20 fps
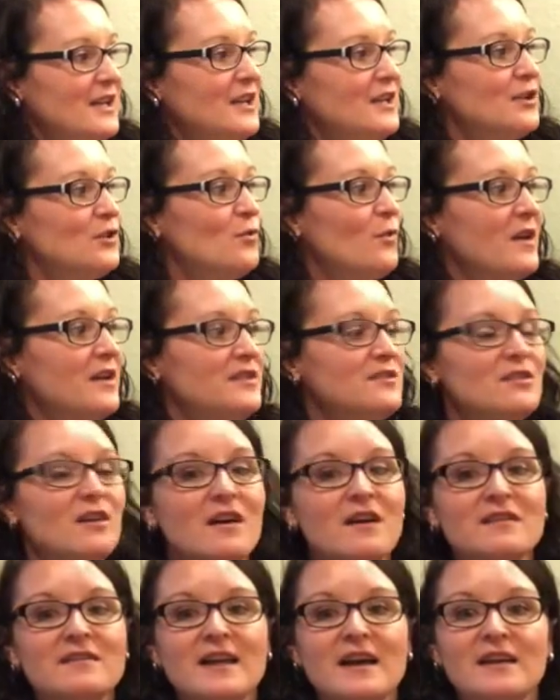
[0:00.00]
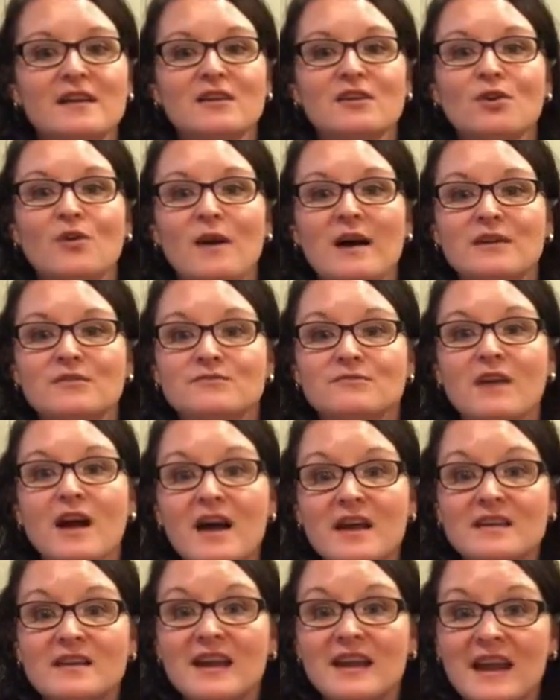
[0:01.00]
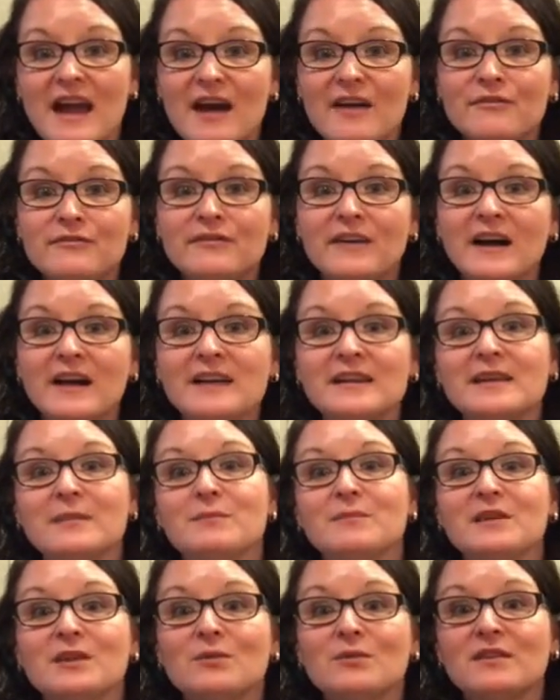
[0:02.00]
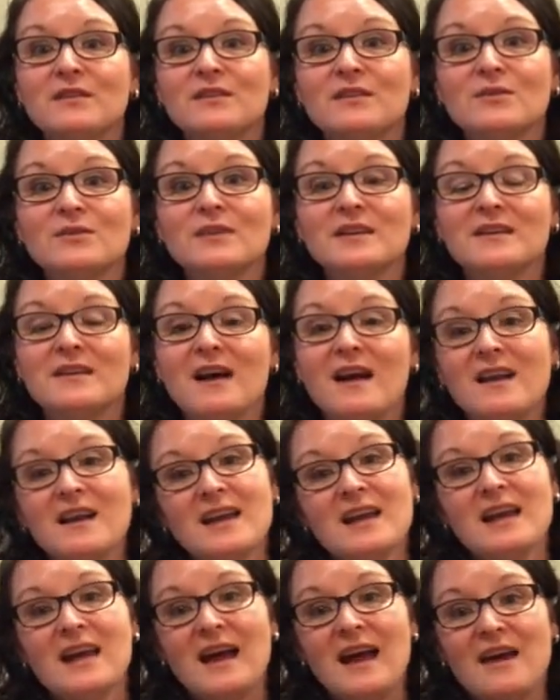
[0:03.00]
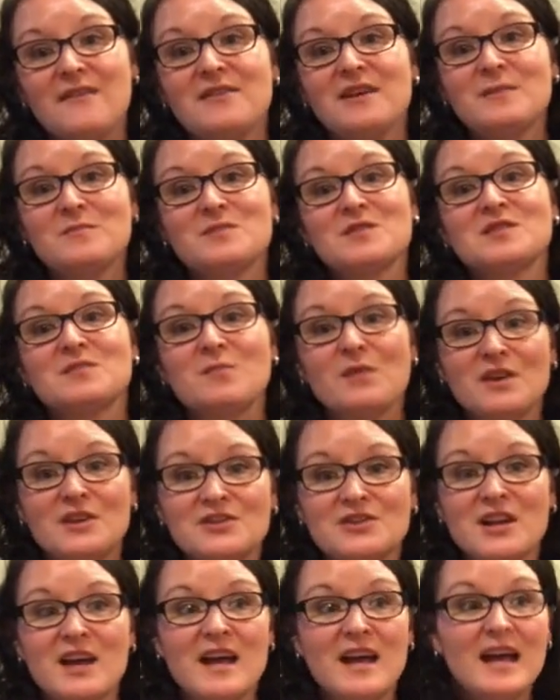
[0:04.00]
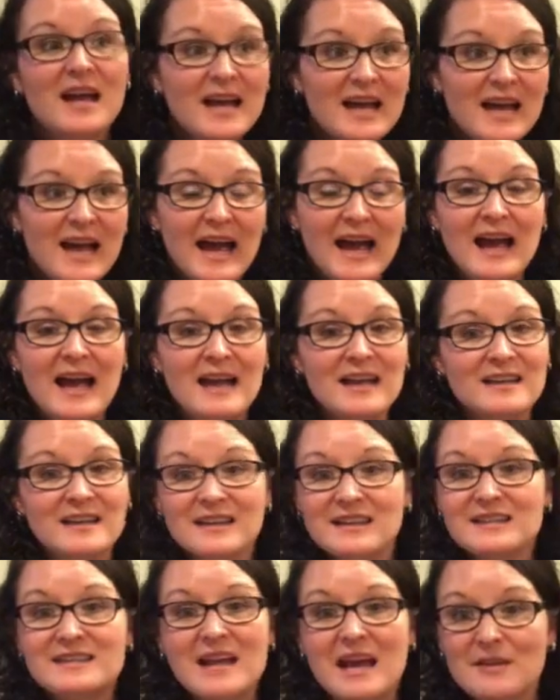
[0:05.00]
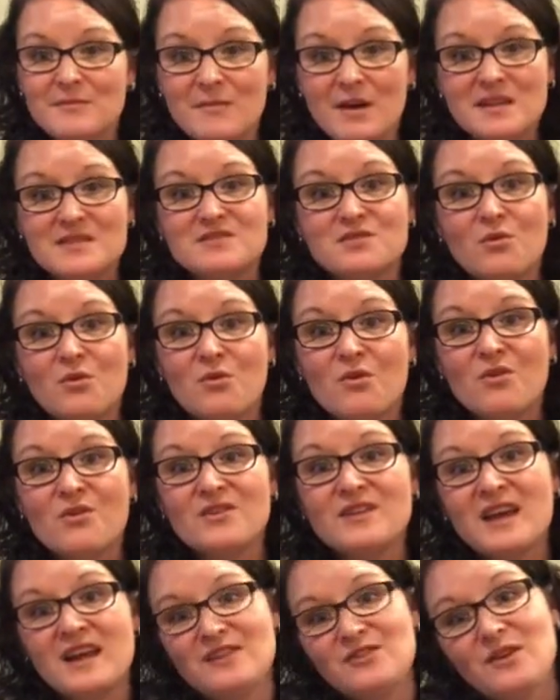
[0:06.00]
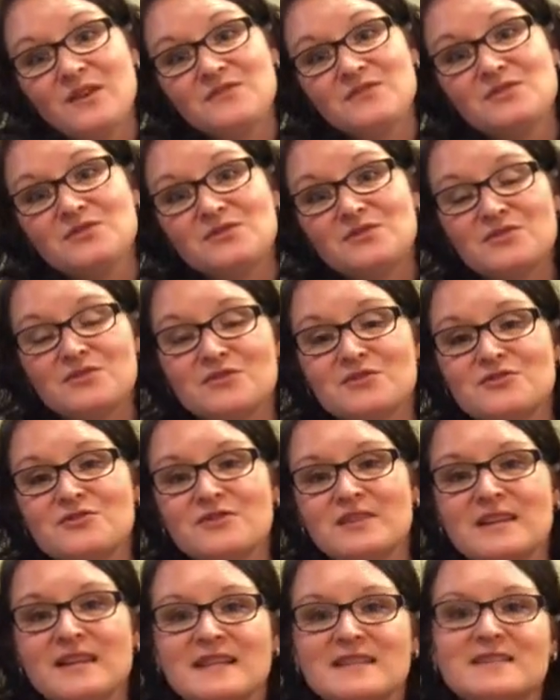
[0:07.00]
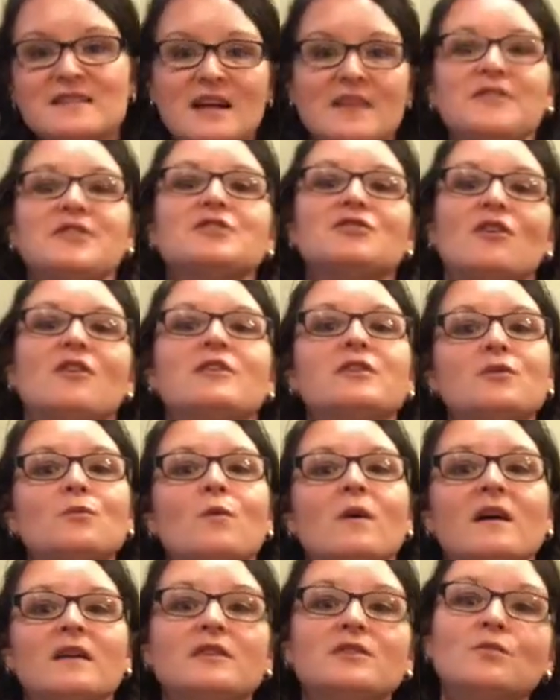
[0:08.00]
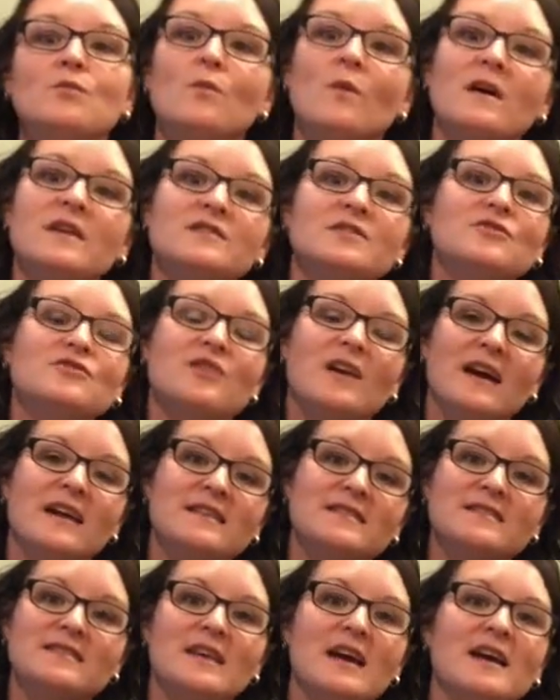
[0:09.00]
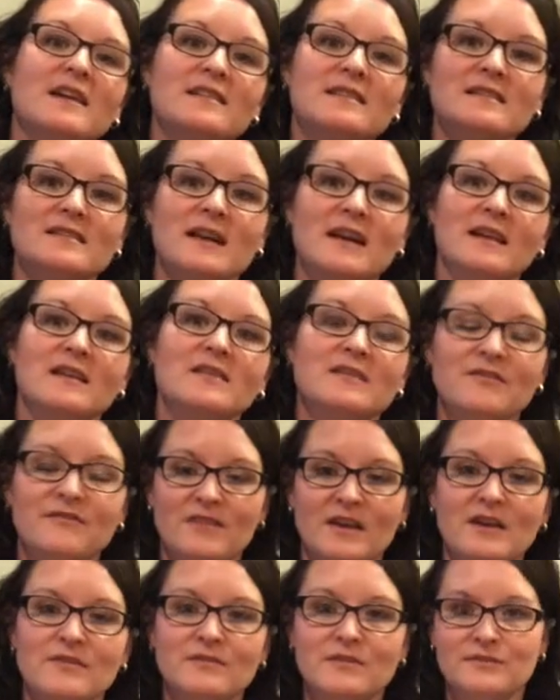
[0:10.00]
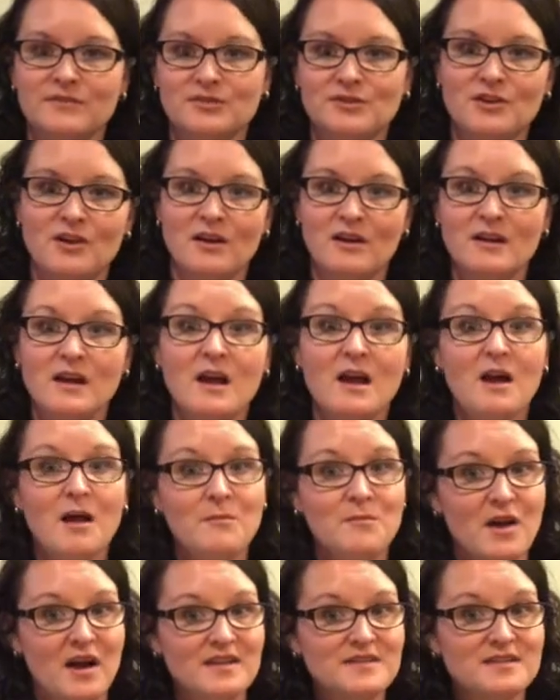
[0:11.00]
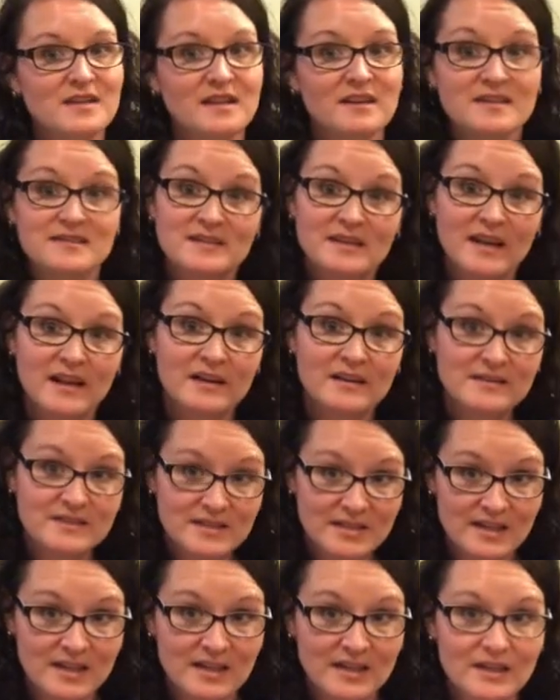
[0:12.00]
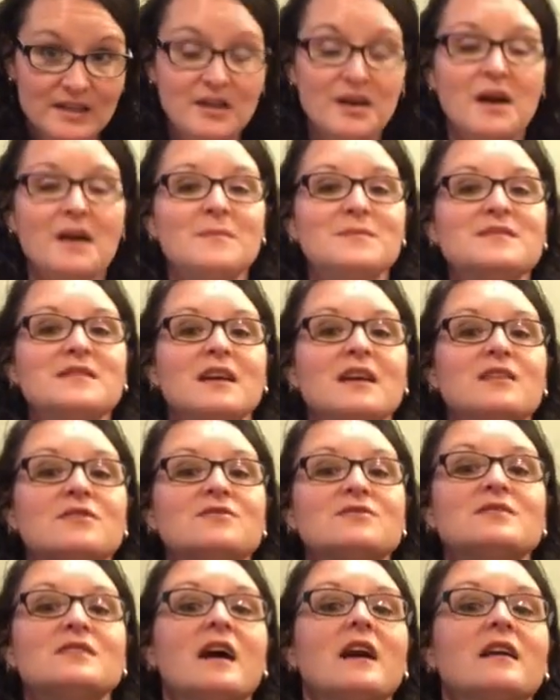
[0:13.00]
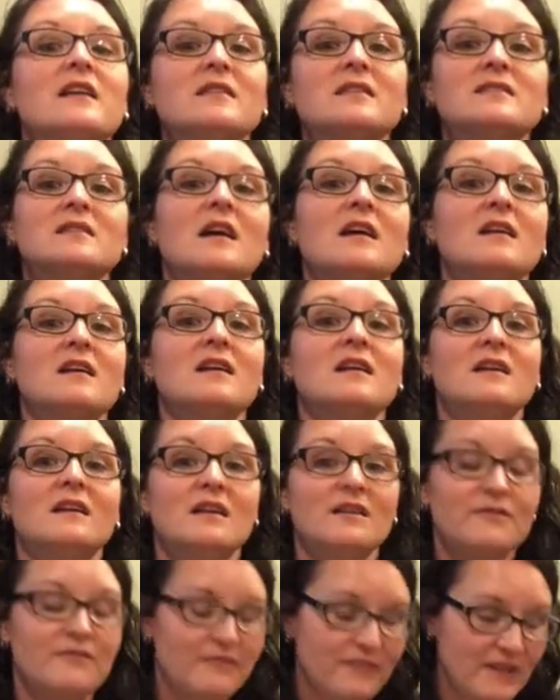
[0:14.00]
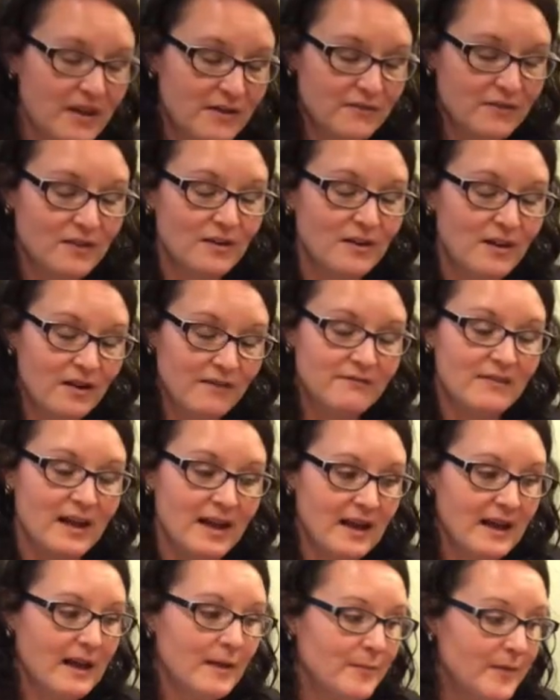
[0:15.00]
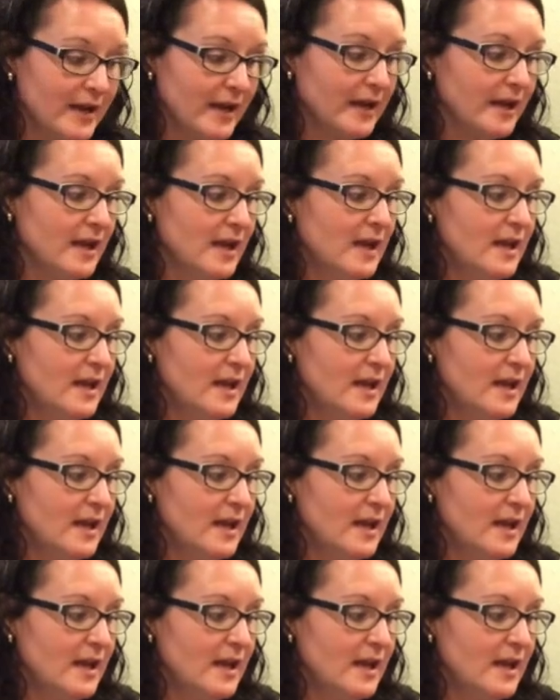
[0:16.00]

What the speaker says: You want a dog that can go out and run and have fun and be with you and not have hip dysplasia at 10 months old and you have to do surgery. That's not the dog you want. You want to try and stack the deck in the favor of your dog. I'm not saying it's a guarantee. I'm saying you're stacking the deck in favor of that happening.